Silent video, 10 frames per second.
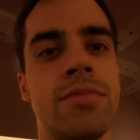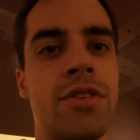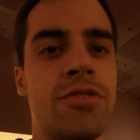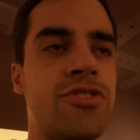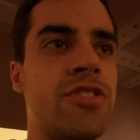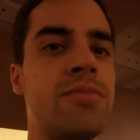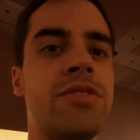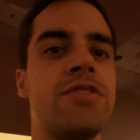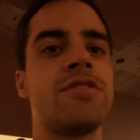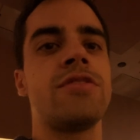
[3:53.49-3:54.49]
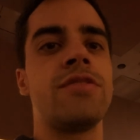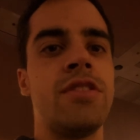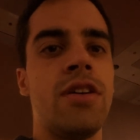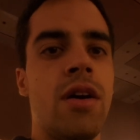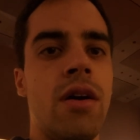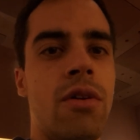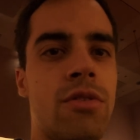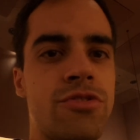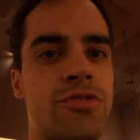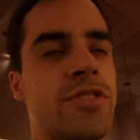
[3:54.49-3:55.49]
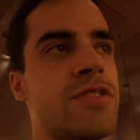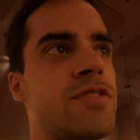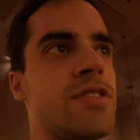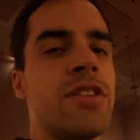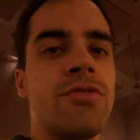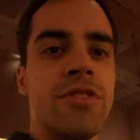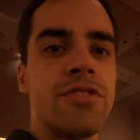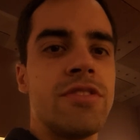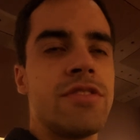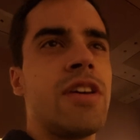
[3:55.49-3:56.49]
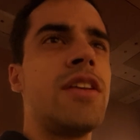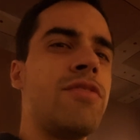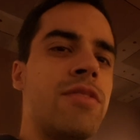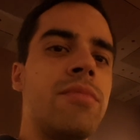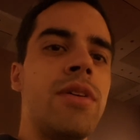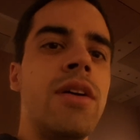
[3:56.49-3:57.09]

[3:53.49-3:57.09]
There were Germans, Austrians, and Russians, and even